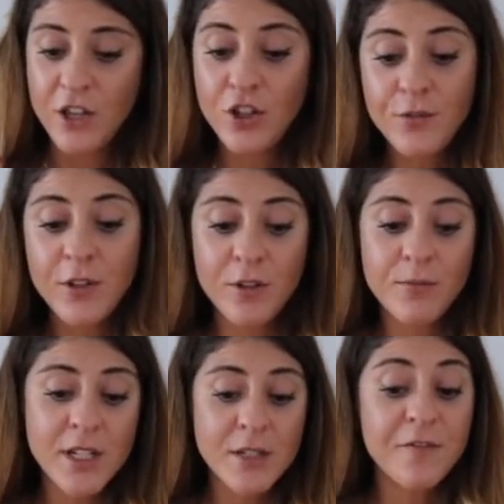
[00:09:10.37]
you you
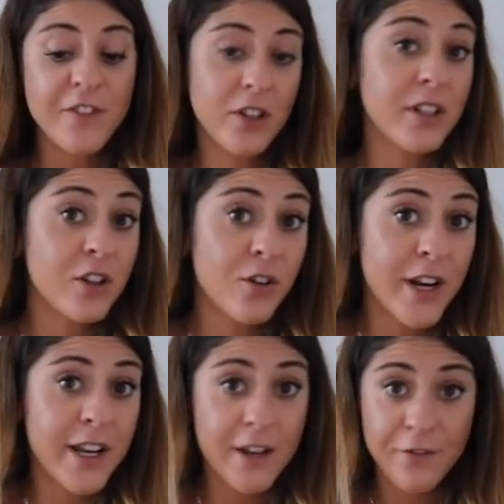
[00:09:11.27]
must feel it
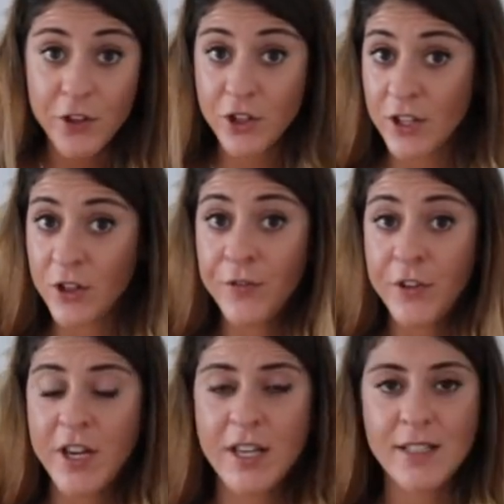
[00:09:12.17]
already if you
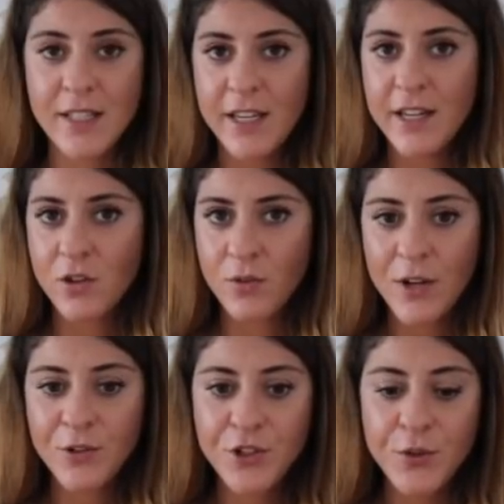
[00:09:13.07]
if you can't see it
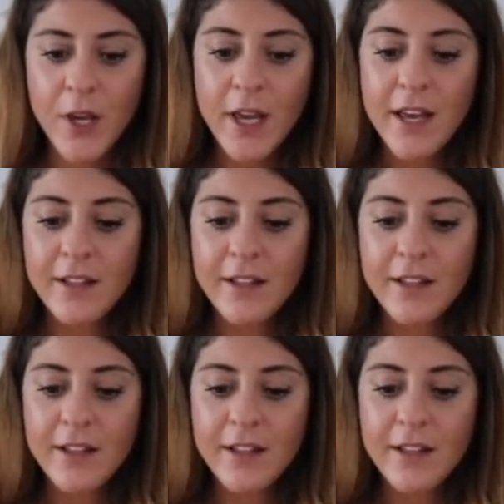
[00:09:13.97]
around you